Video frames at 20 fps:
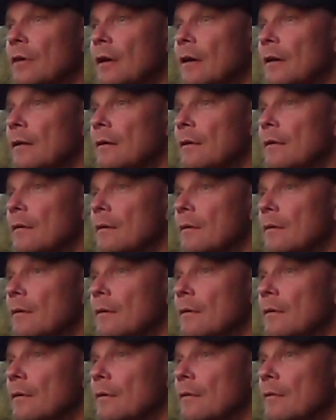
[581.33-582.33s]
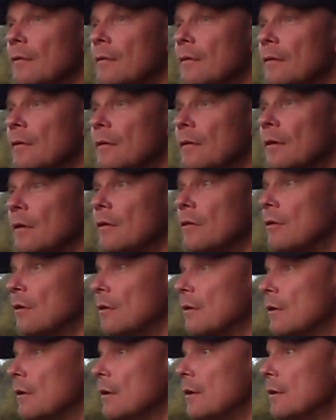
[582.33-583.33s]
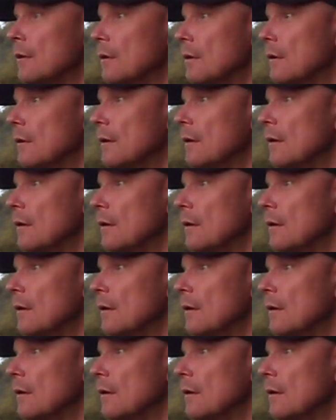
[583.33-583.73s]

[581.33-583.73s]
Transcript: Yeah, it's look good.